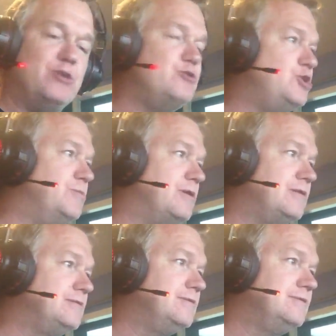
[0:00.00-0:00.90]
big
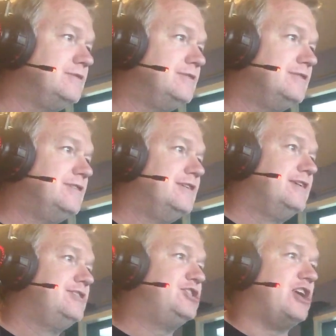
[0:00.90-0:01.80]
YouTuber.
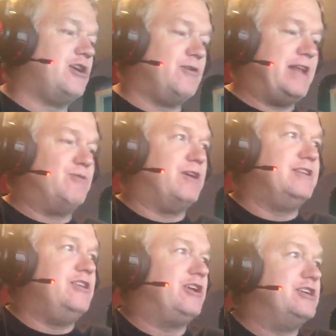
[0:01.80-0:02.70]
So
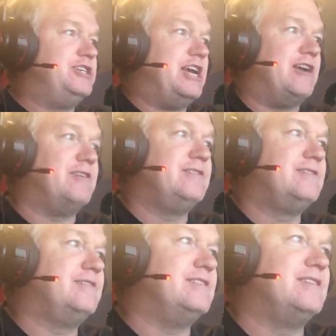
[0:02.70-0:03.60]
anyone, you can share
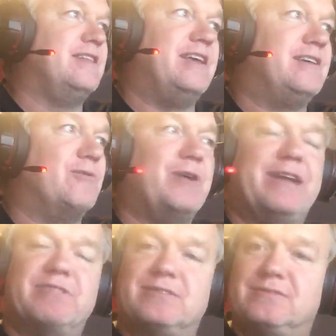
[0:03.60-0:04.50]
this link or
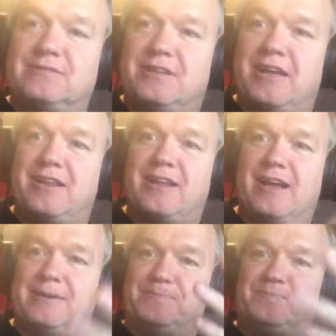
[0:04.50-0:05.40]
whatever, and
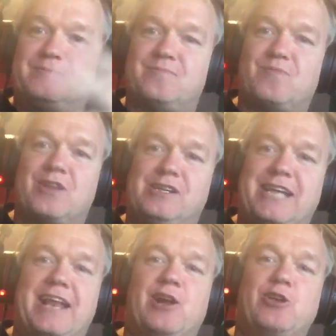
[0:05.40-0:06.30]

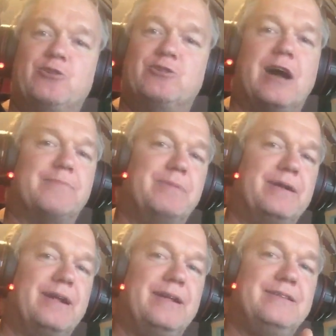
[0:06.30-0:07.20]
can't hear you talk,
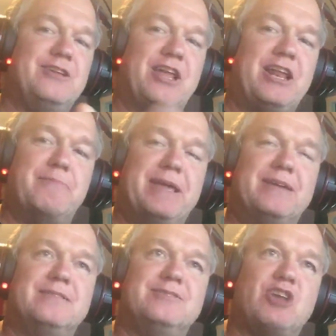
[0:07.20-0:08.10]
but you can hear
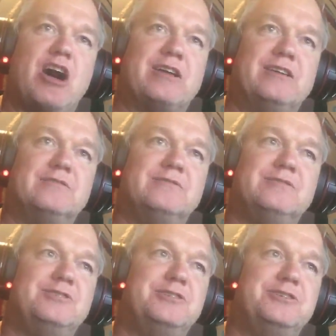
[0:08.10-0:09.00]
me talking.
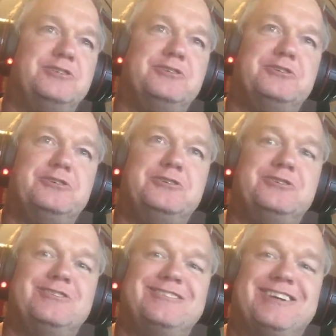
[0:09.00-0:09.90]

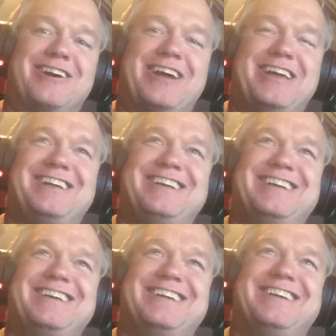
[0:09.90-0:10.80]
All right.
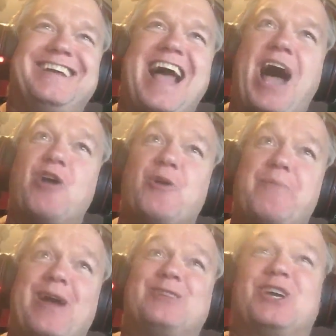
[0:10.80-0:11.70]
How are
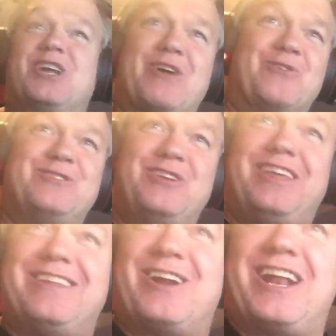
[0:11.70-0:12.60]
your parents going to vote?
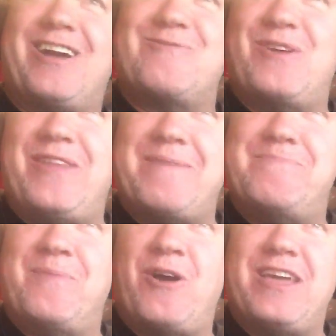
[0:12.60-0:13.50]
You think they're going to
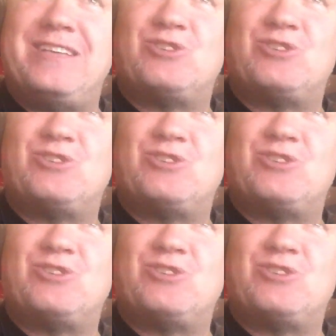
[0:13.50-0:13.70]
go? Are